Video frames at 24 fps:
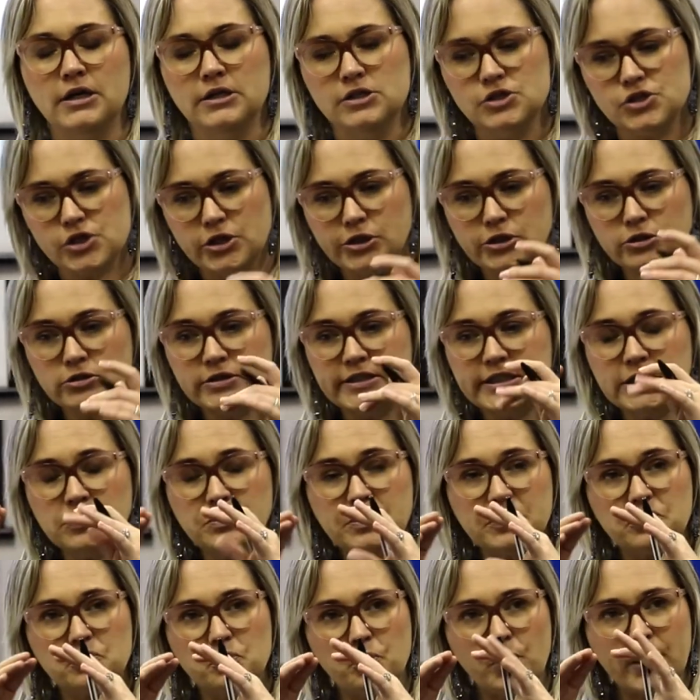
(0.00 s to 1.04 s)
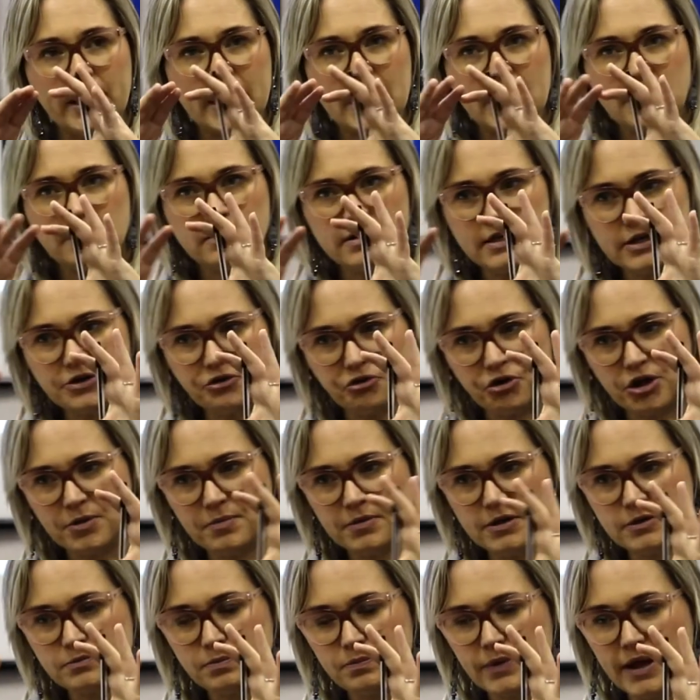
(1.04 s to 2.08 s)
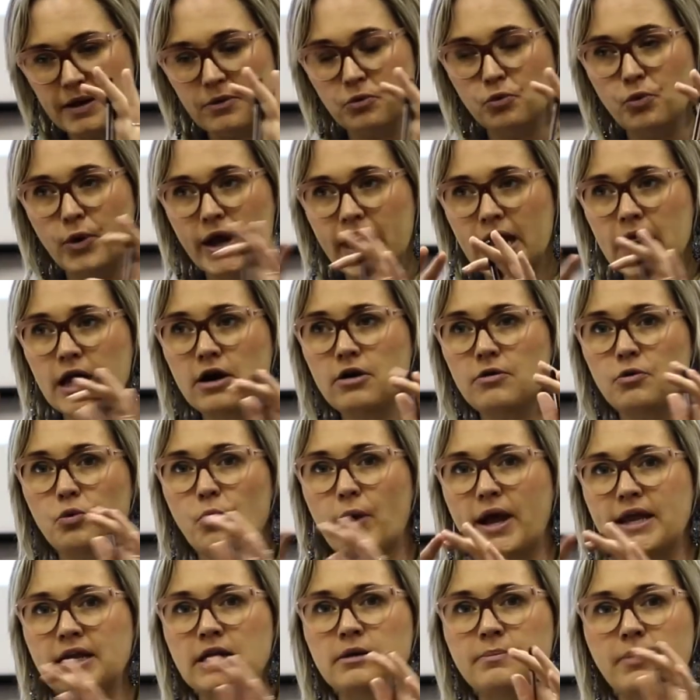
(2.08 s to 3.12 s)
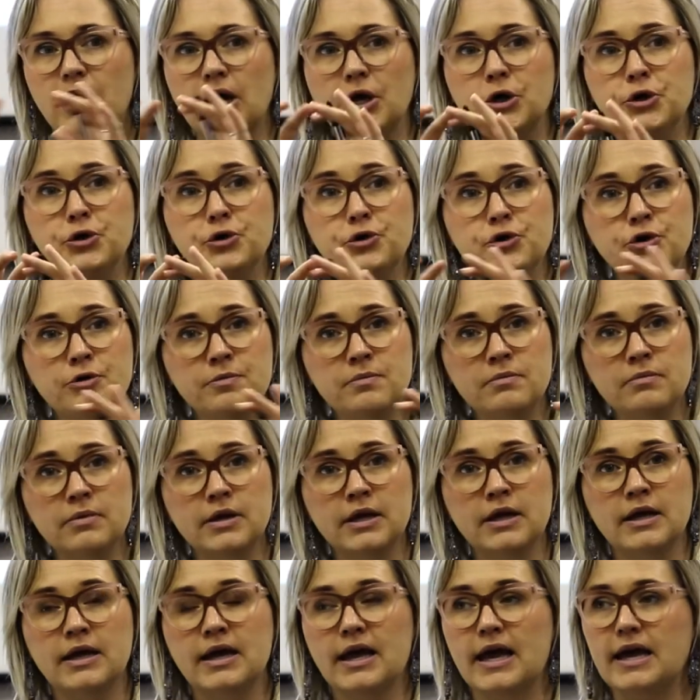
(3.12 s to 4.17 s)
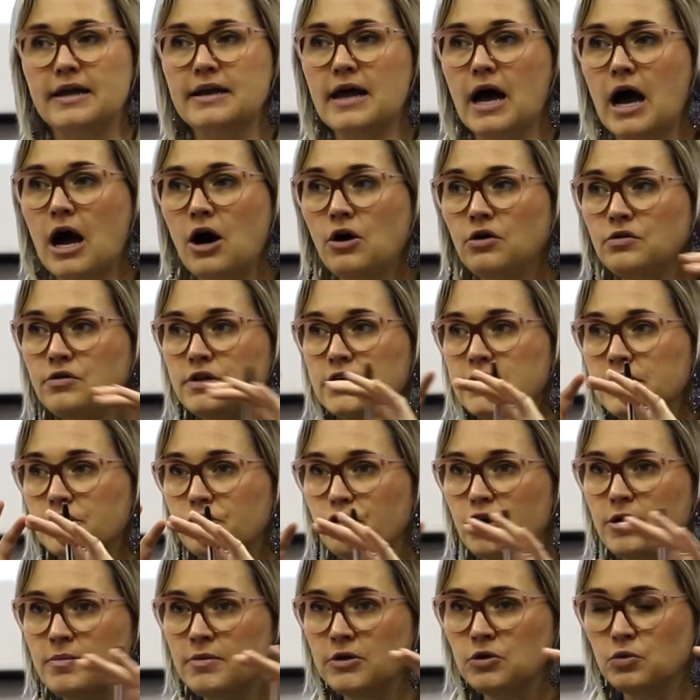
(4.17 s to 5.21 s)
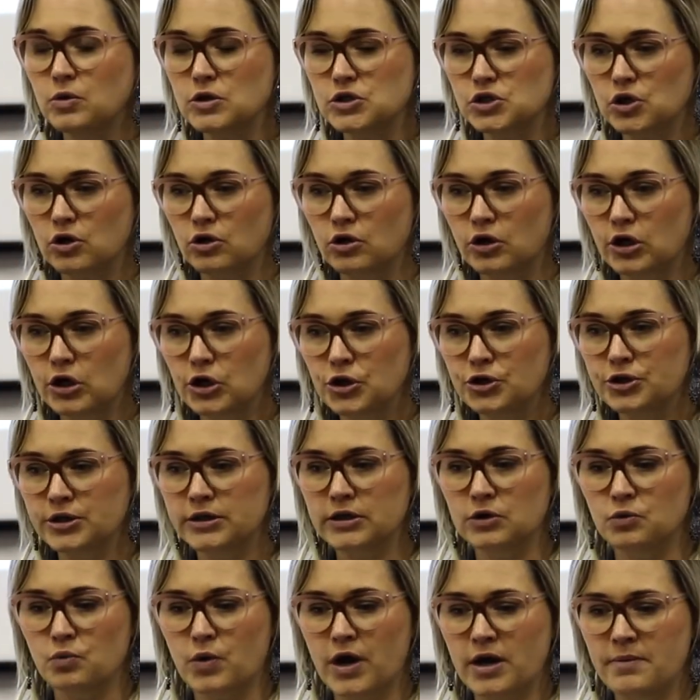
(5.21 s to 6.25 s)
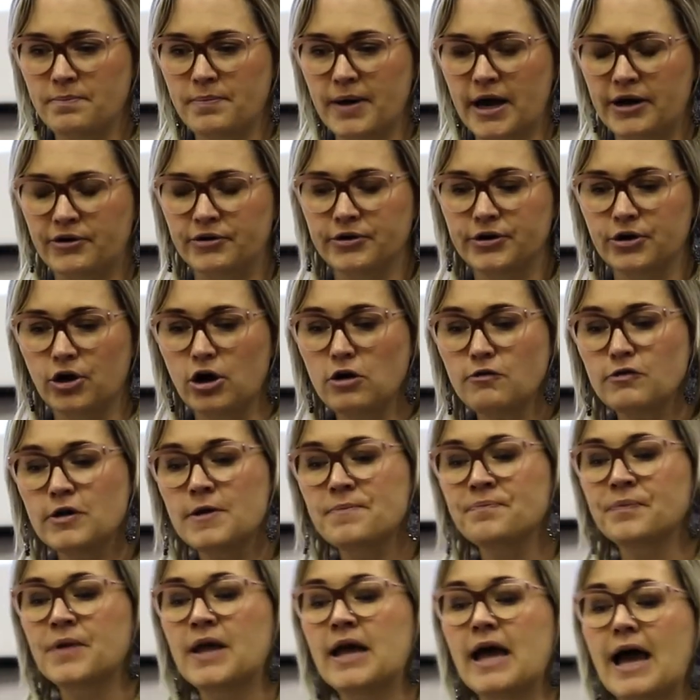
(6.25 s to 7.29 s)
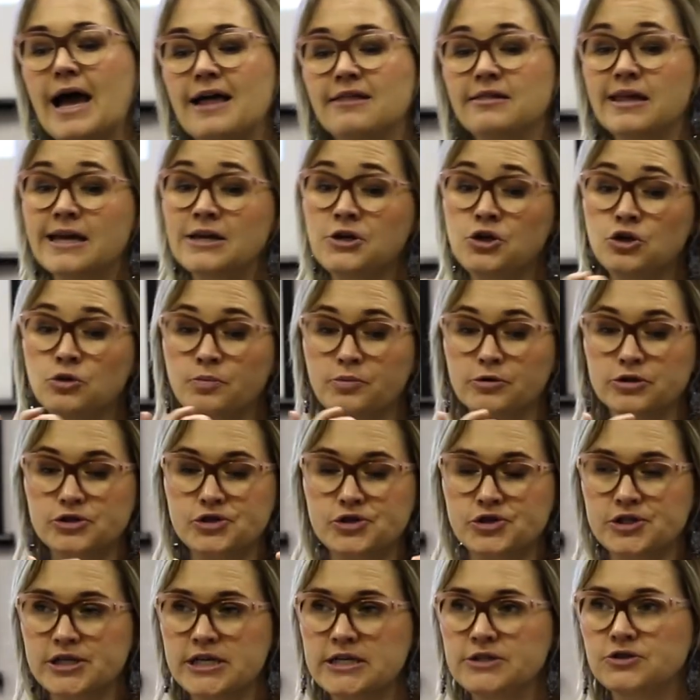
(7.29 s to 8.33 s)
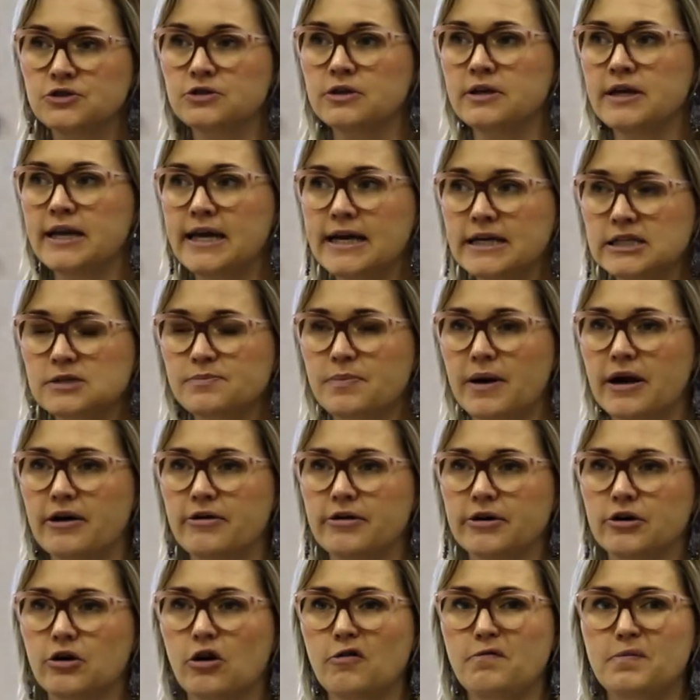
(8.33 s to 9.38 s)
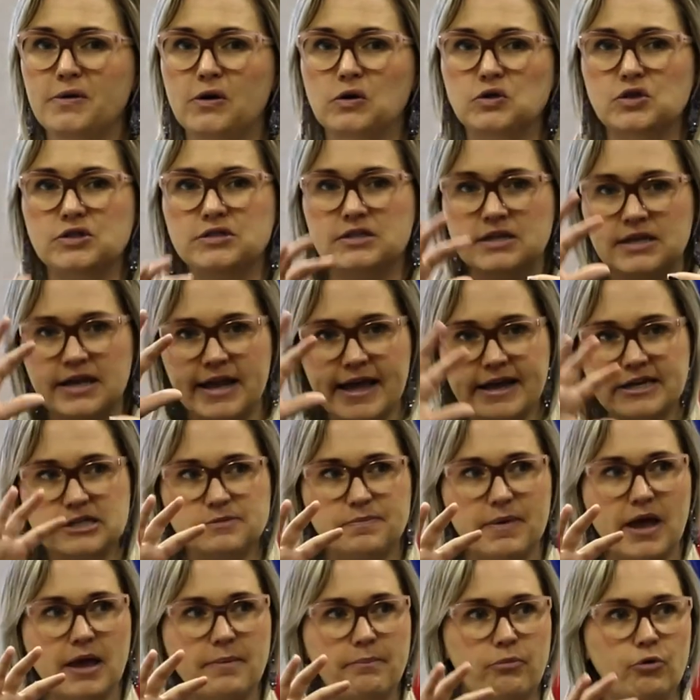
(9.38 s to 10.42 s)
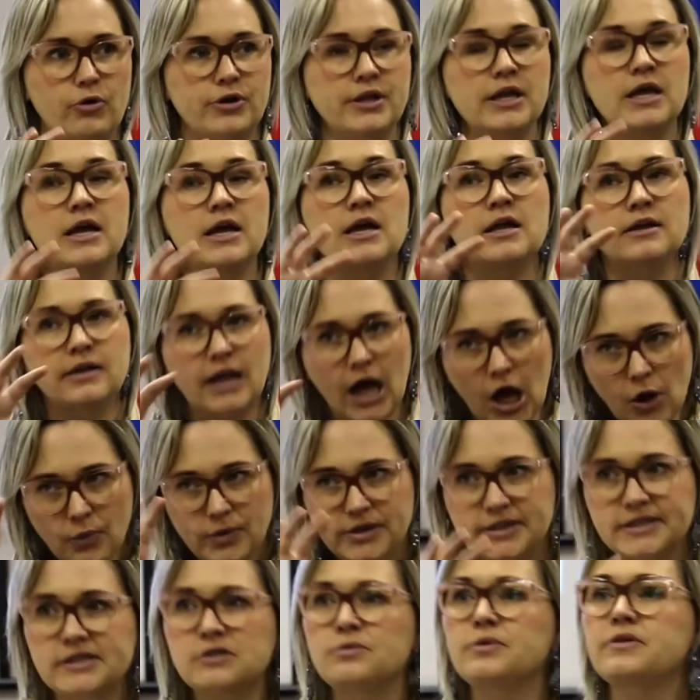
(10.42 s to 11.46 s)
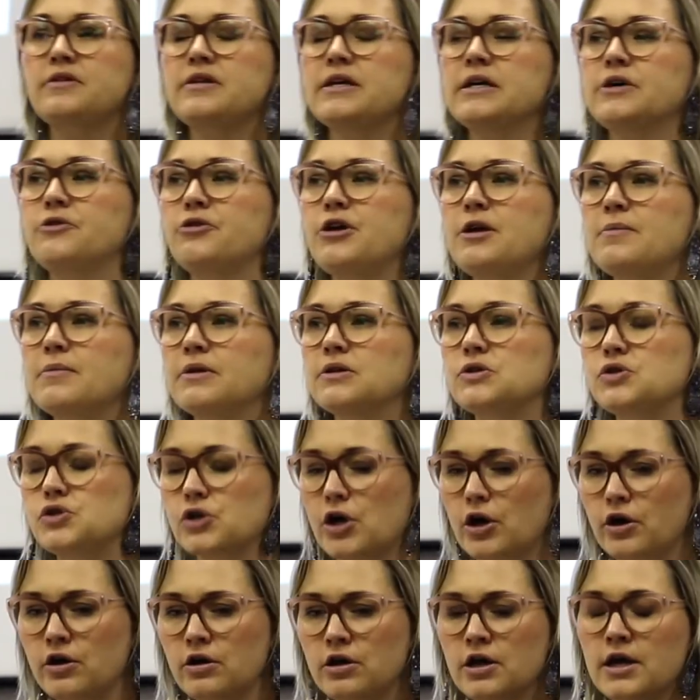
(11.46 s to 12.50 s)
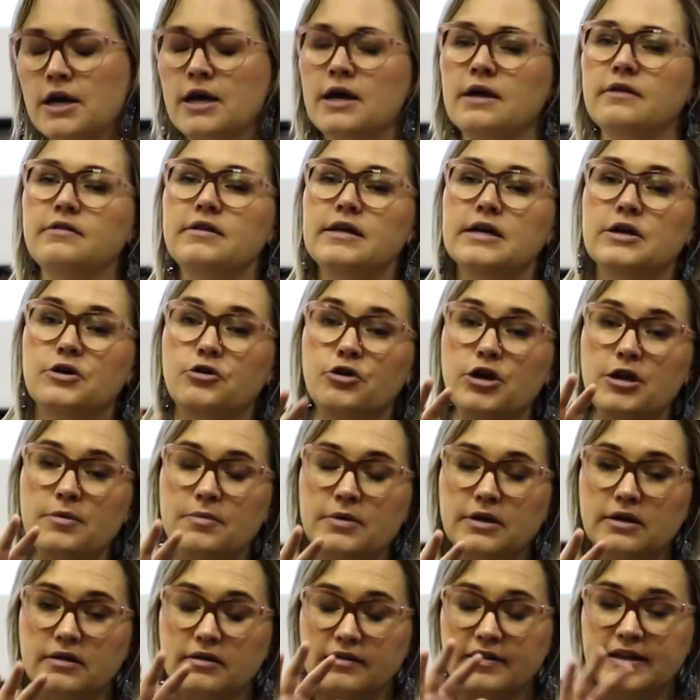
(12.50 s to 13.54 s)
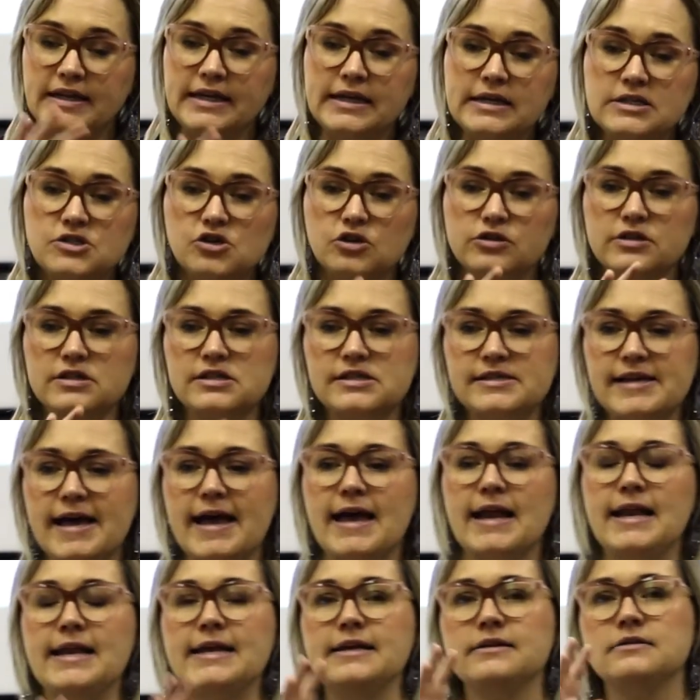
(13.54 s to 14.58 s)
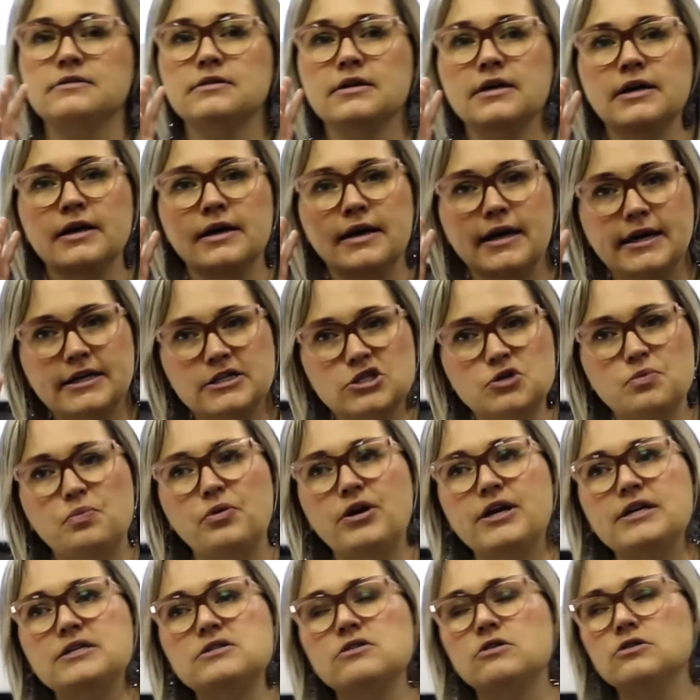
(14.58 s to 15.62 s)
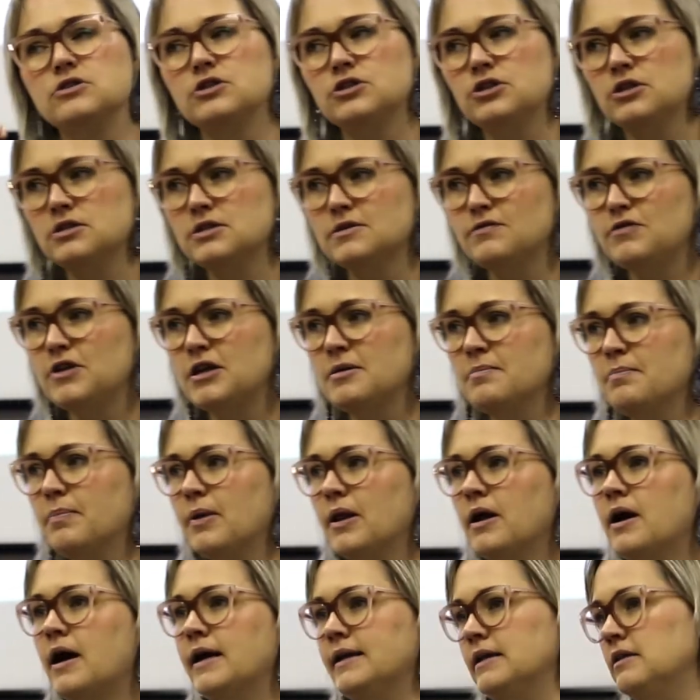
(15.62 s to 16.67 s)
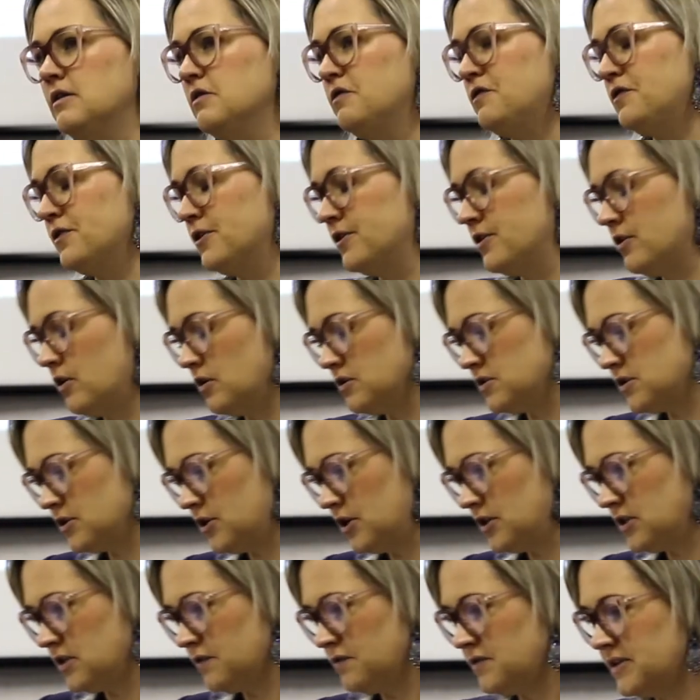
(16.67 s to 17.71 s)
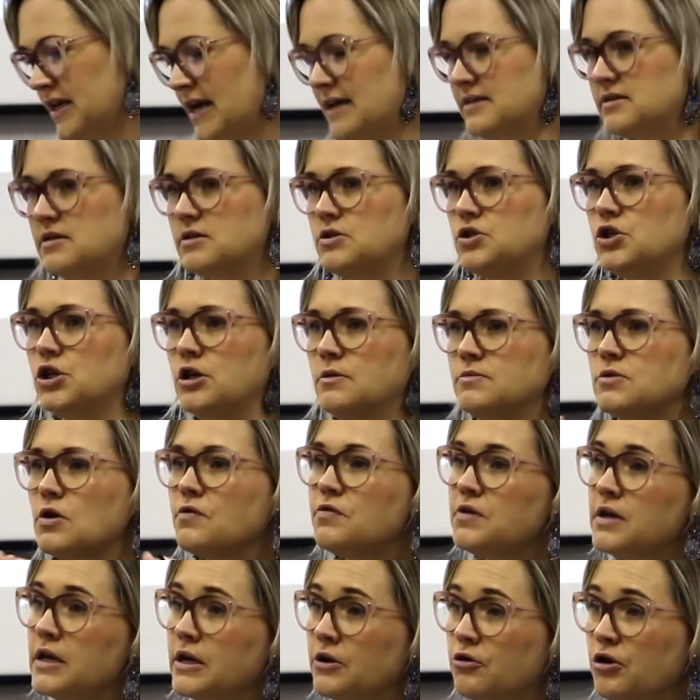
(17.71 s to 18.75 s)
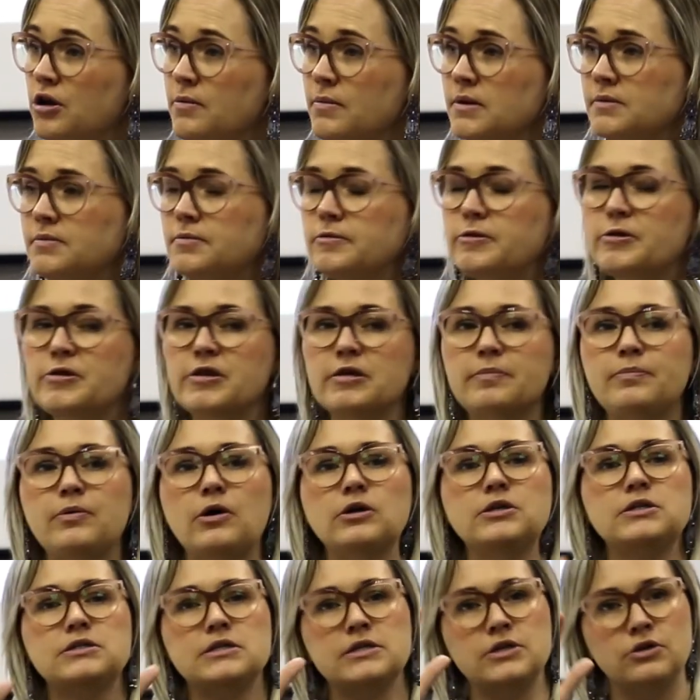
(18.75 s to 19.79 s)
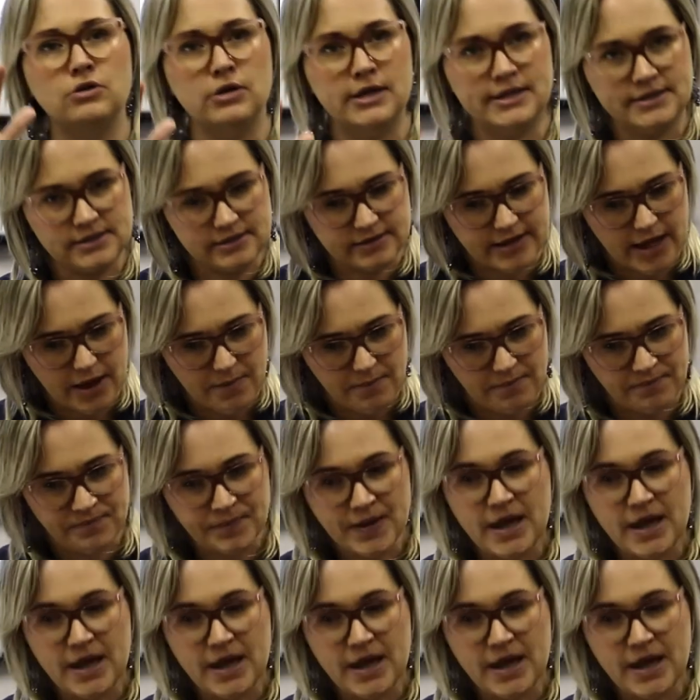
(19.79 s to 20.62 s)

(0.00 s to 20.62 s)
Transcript: So you'll deal with where the agreement, where, when, and by whom, and how the agreement was concluded in one paragraph, and then you'll proceed to the next paragraph because it's the next main point. Now we deal with the agreement. So the agreement, these are the salient, express, alternatively implied in the further alternative tacit terms of the agreement between the parties, and you'll list them.